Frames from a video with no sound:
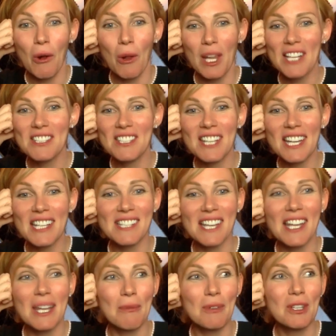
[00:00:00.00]
All I did, I
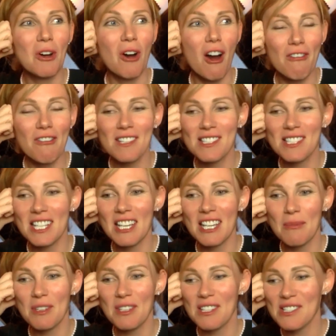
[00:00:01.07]
signed up with the office. They gave
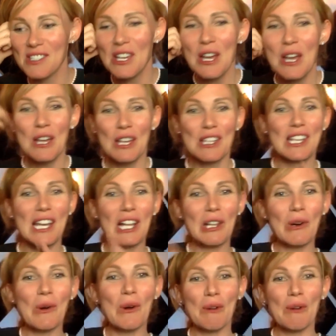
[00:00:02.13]
me this
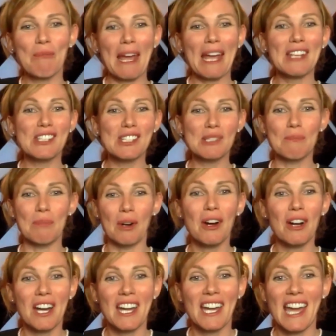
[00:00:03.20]
yellow pages
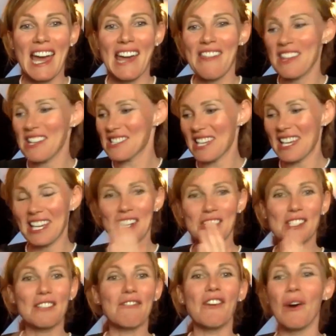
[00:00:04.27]
book and they say, here's
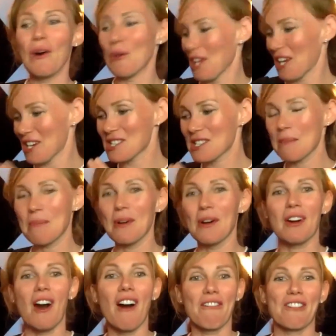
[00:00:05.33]
the phone, here's the
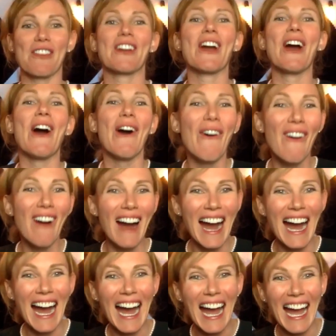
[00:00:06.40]
book, off you go.
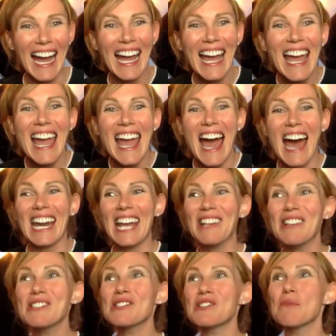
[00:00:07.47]
And I
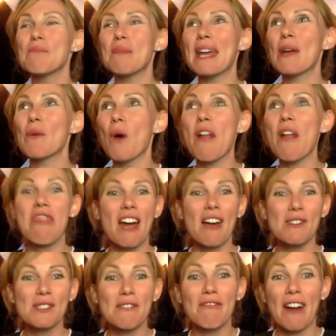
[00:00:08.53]
used to pay
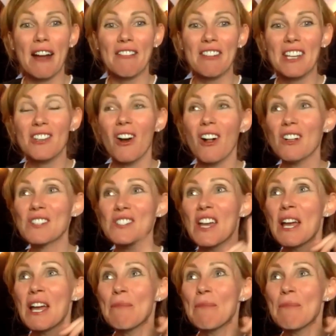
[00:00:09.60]
$1,500.